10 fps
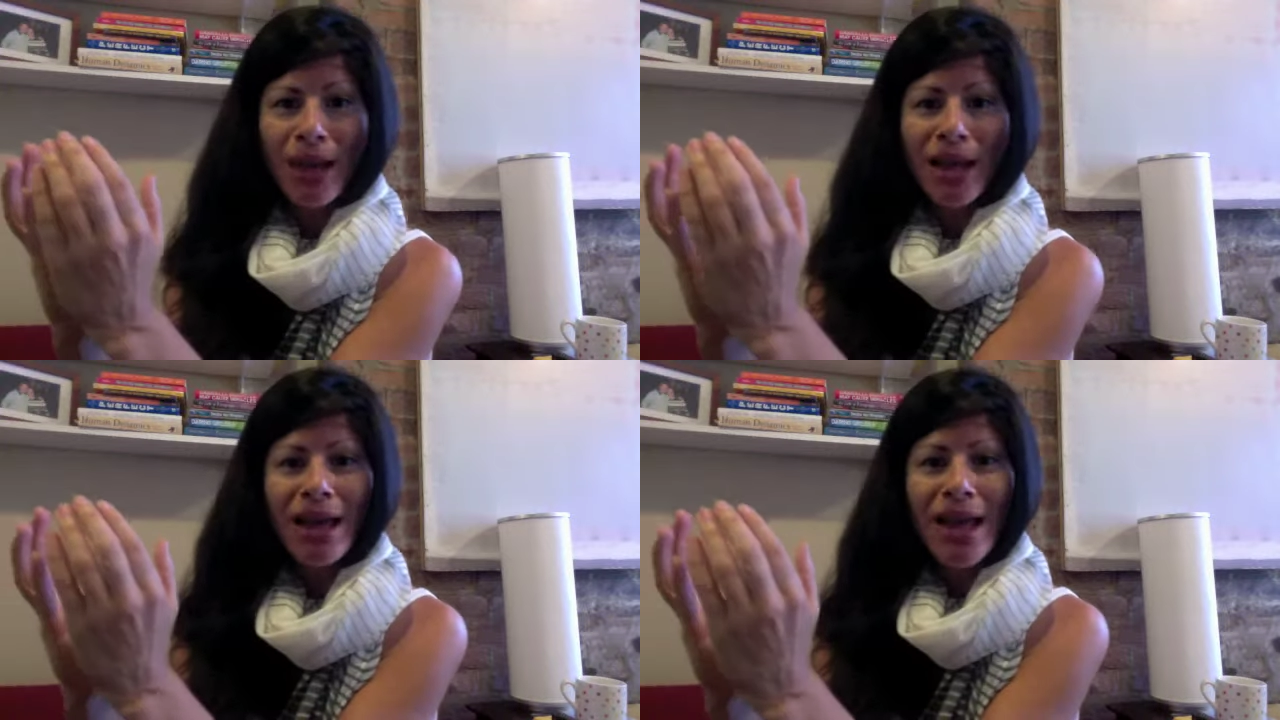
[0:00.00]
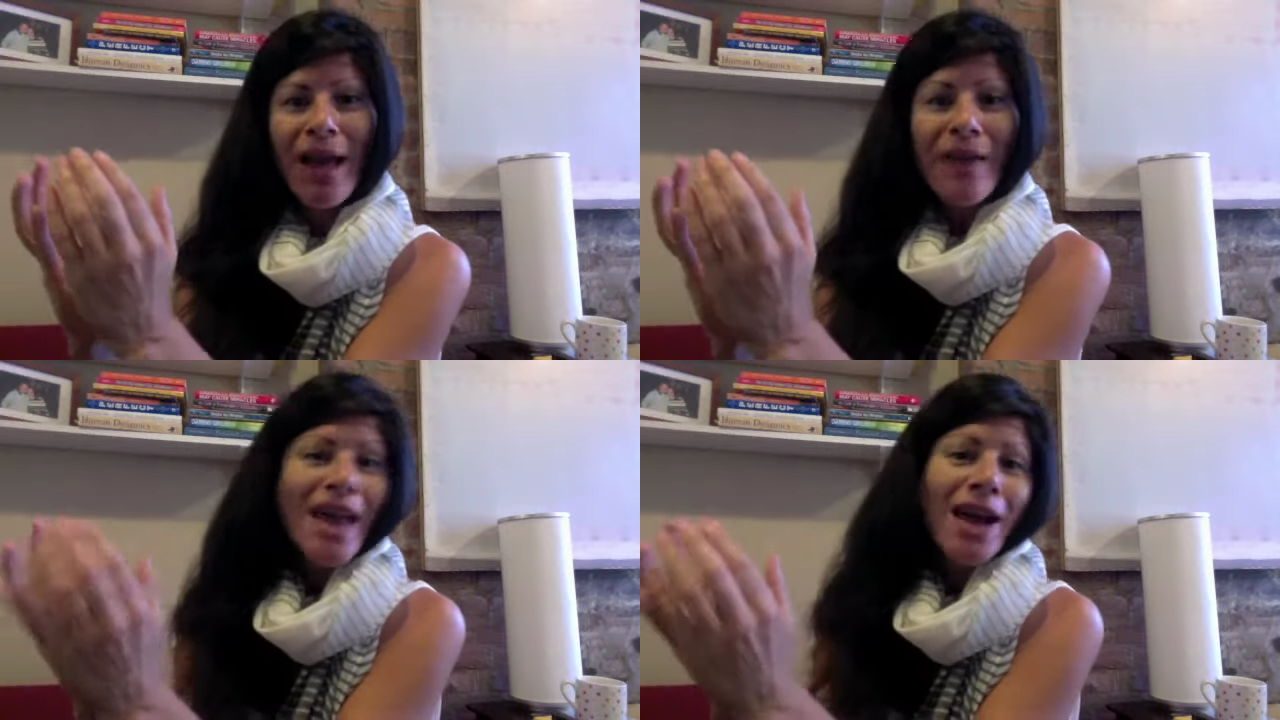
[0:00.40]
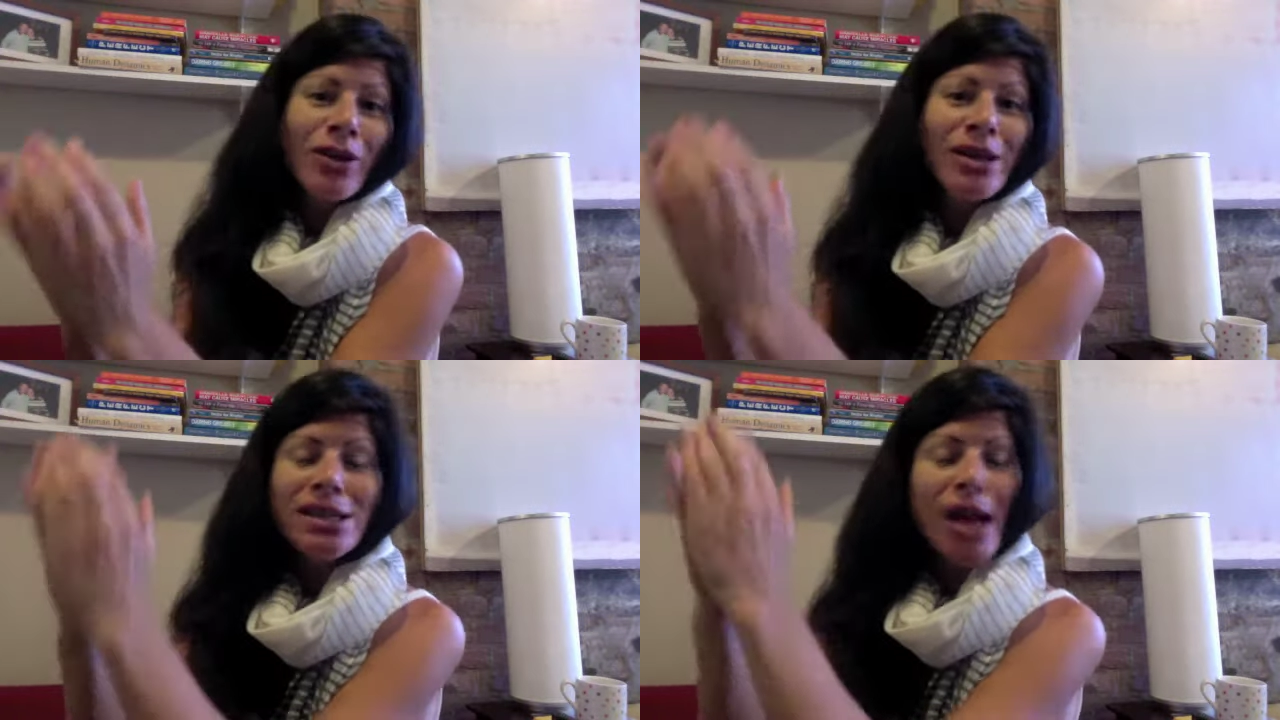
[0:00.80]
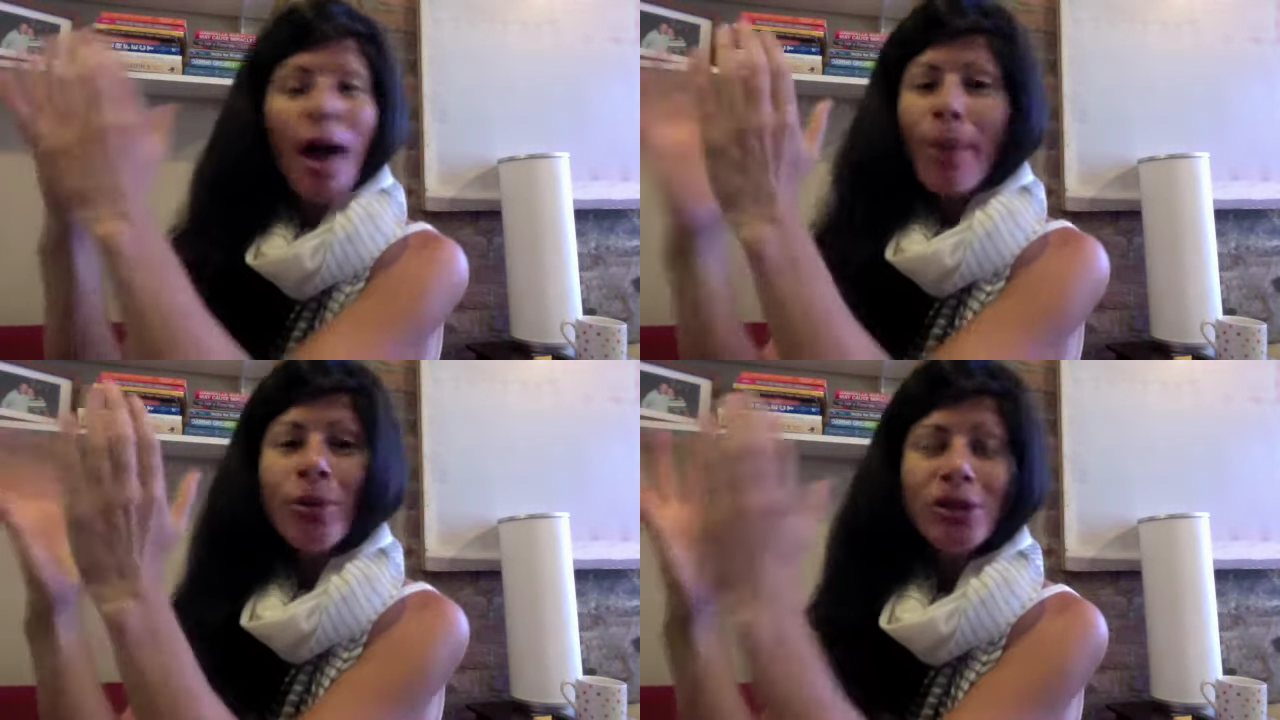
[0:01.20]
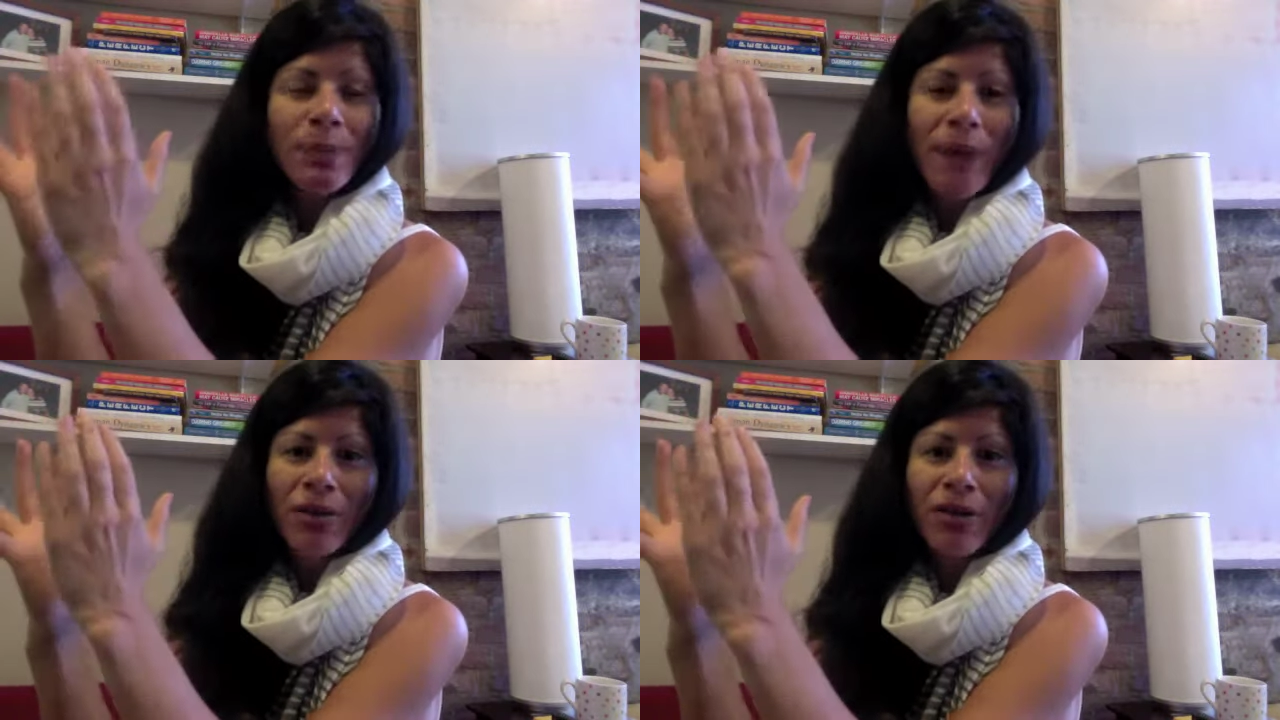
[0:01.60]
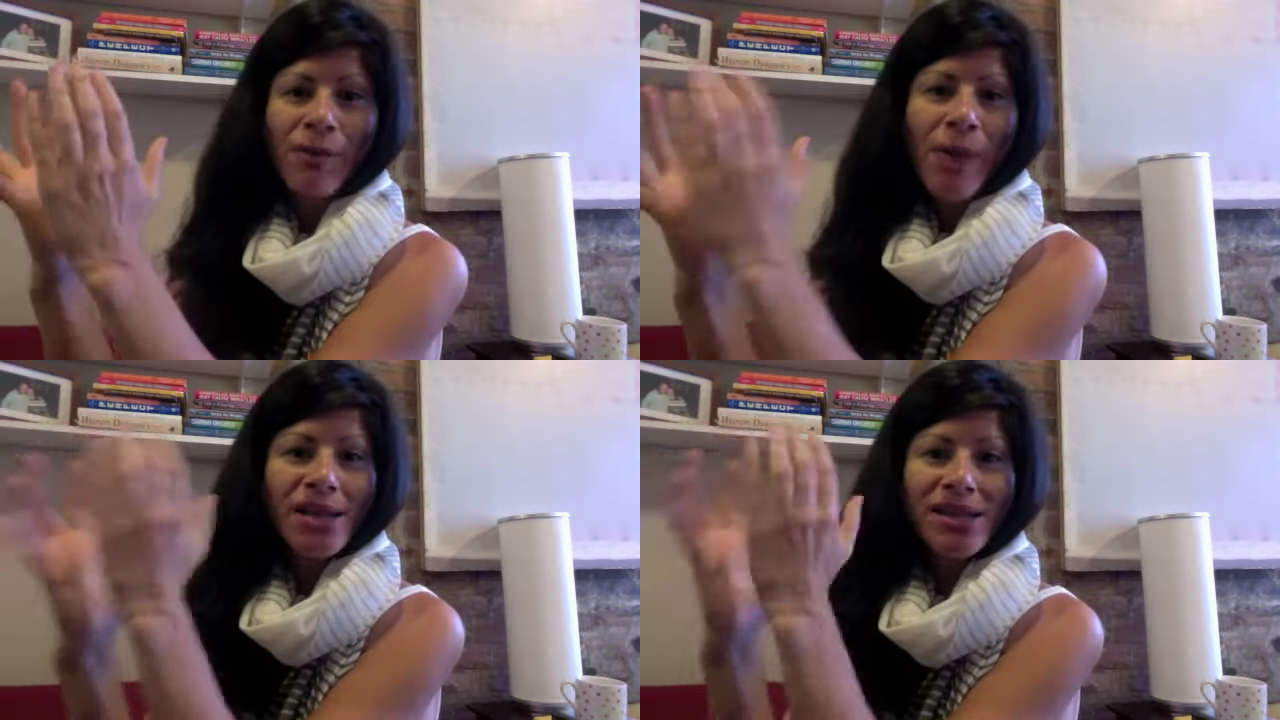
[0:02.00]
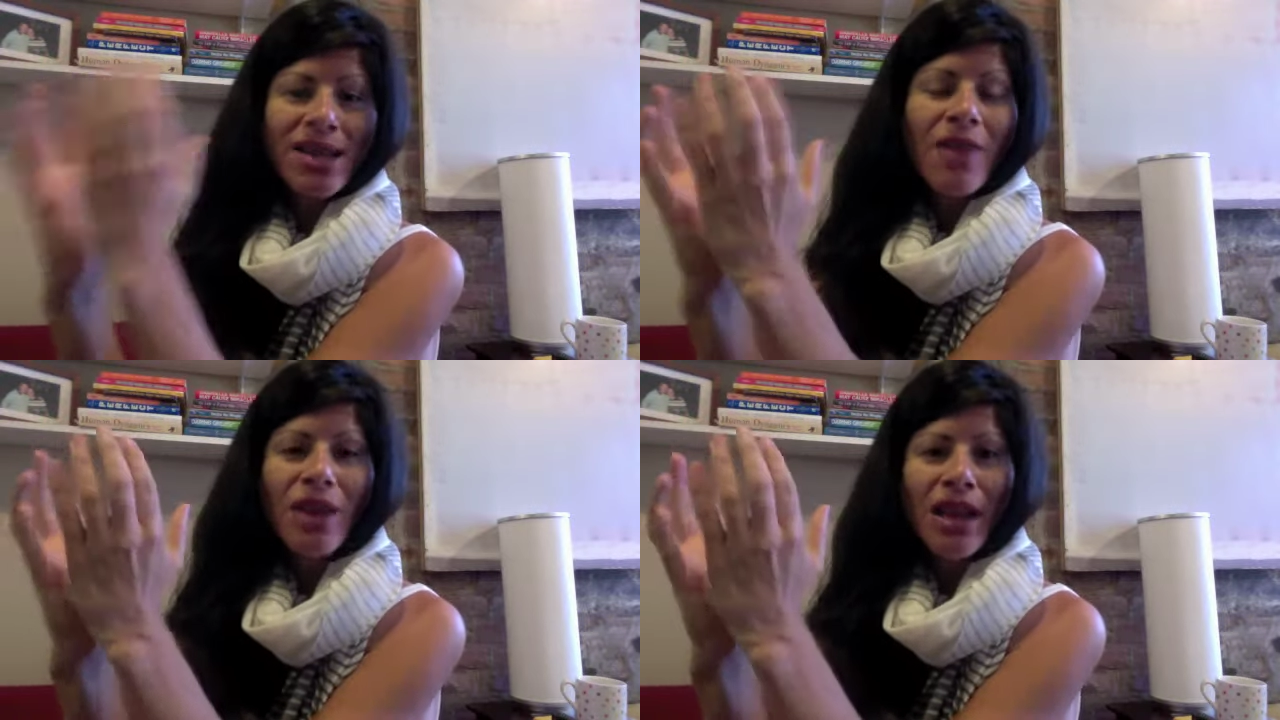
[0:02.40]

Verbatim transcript: that creates an upward spiral of positivity,